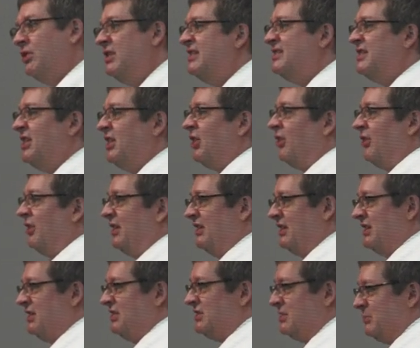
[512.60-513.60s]
detail than it
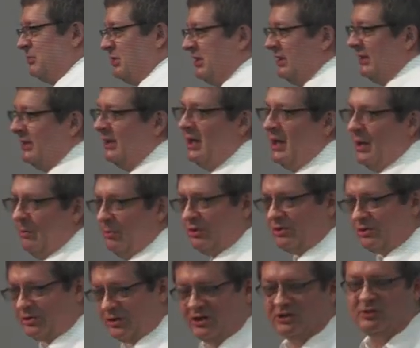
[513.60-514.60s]
needs to be.
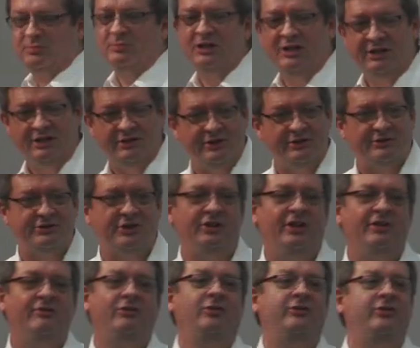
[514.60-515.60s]
But trust me, there's a
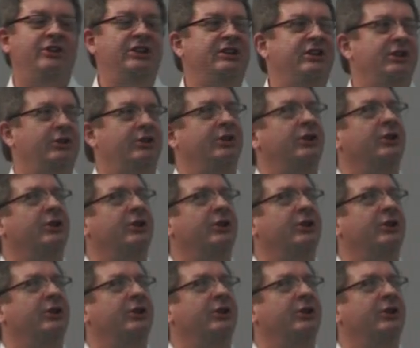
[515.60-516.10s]
level of detail